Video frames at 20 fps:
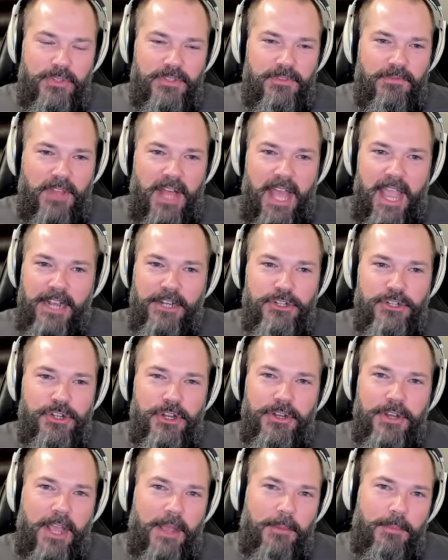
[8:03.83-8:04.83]
flags
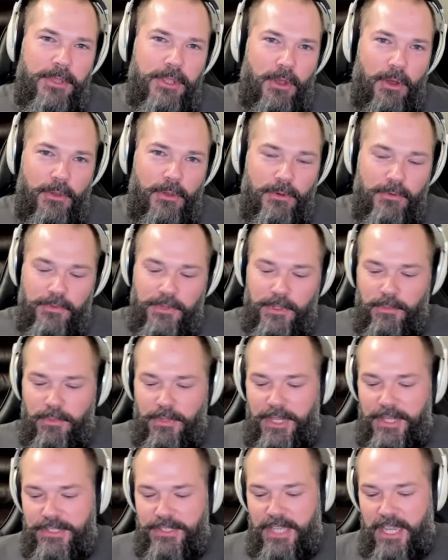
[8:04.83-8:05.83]
should not be all over the
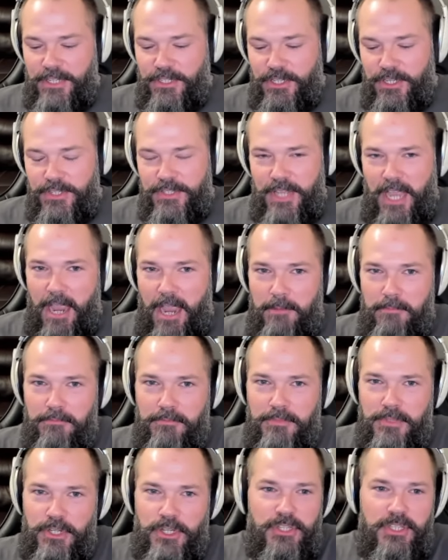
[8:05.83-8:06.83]
place. I'm
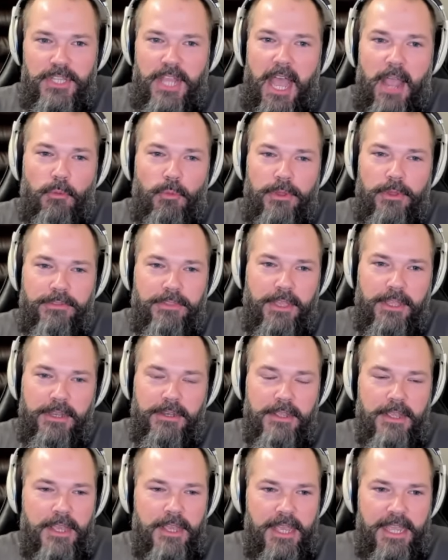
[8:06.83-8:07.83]
just not with it
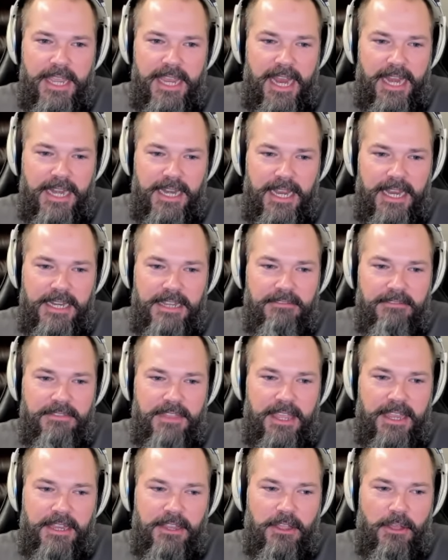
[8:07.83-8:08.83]
in
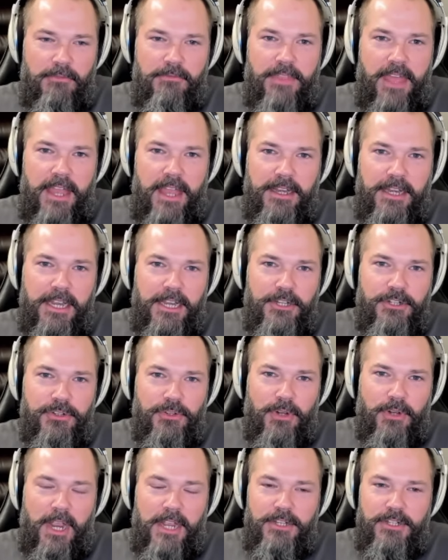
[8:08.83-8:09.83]
anything of that
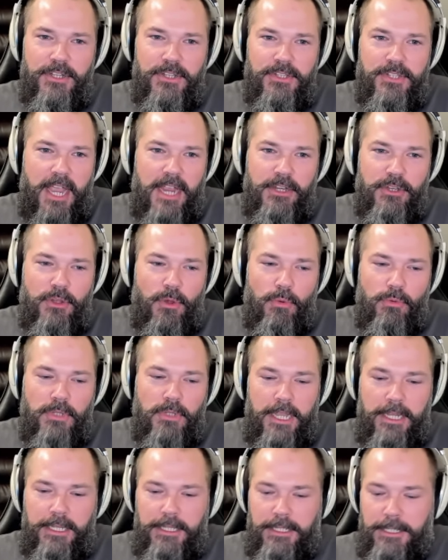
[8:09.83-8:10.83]
nature. I don't
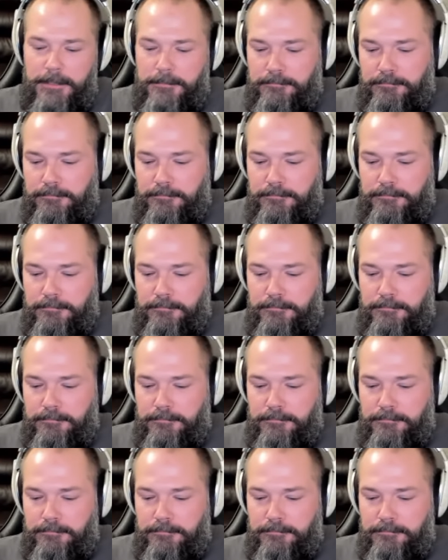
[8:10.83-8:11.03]
like it.